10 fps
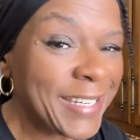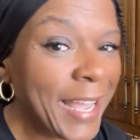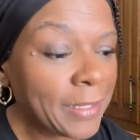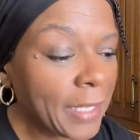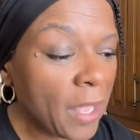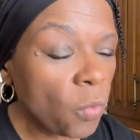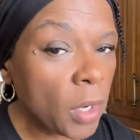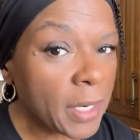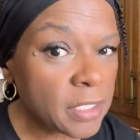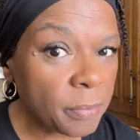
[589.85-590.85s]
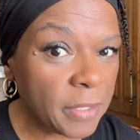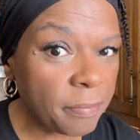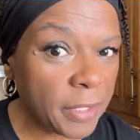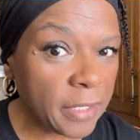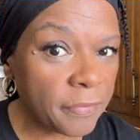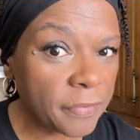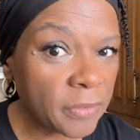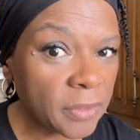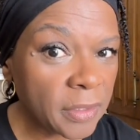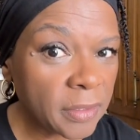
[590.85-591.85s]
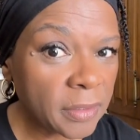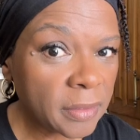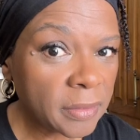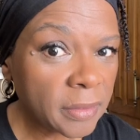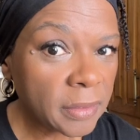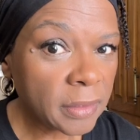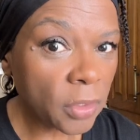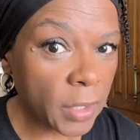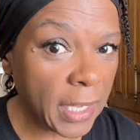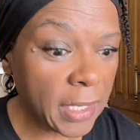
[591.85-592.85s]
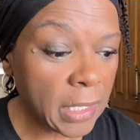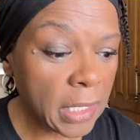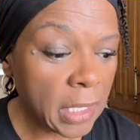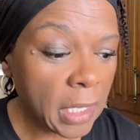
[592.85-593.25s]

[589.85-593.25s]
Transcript: Not that I want it to be beef, okay?